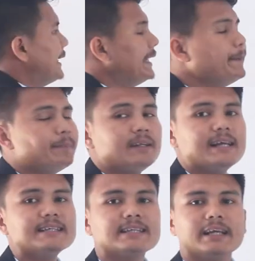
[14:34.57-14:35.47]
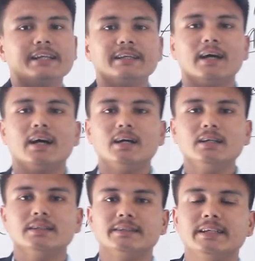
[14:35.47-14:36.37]
In village
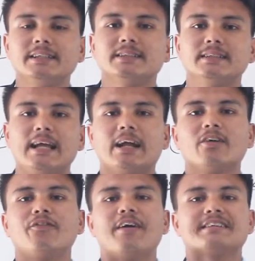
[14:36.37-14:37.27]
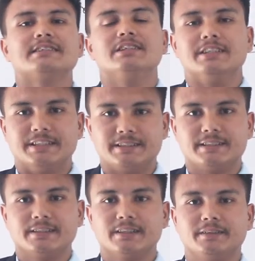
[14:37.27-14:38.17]
area, there is a lack of
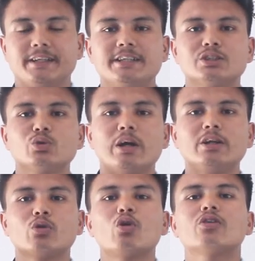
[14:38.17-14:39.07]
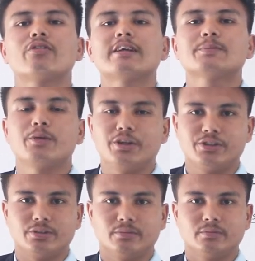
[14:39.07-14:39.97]
facilities. There is no any road
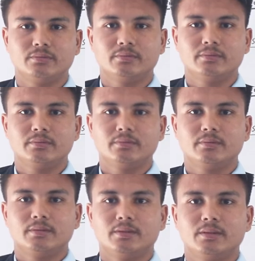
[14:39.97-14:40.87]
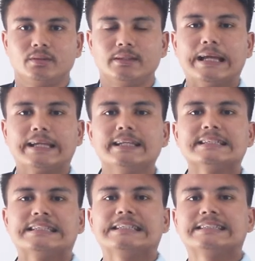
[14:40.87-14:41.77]
transportation. Like in
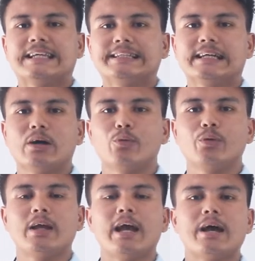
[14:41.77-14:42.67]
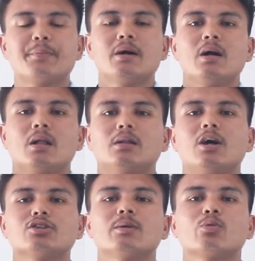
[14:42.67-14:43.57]
cities area, we have
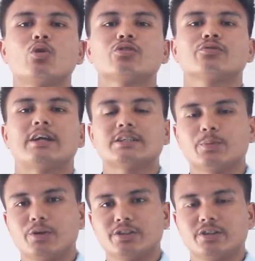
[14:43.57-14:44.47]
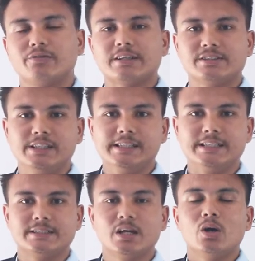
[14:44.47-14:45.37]
lots of road transportation
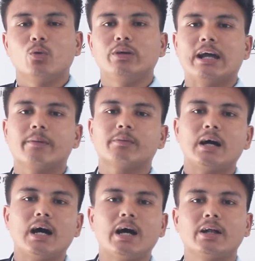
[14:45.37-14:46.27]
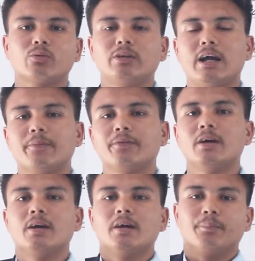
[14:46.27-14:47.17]
facilities. We have car, we have
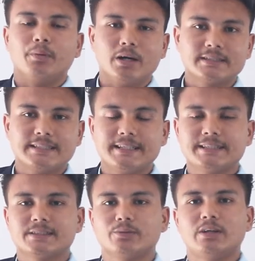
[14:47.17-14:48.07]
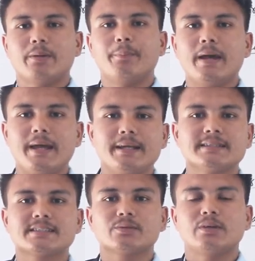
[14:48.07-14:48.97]
buses, we have
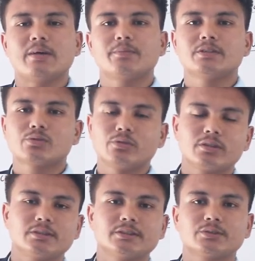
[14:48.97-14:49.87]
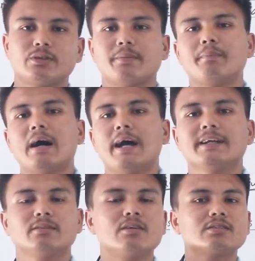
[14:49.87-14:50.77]
vans, we have scooters, we have
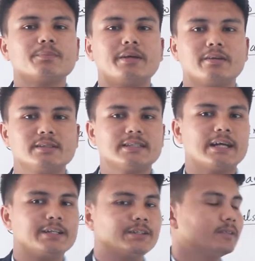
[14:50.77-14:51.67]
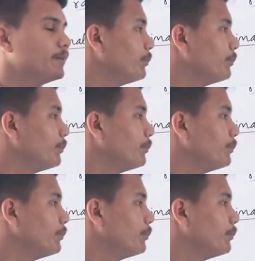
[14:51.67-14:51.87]
bike, lots of vehicles are here.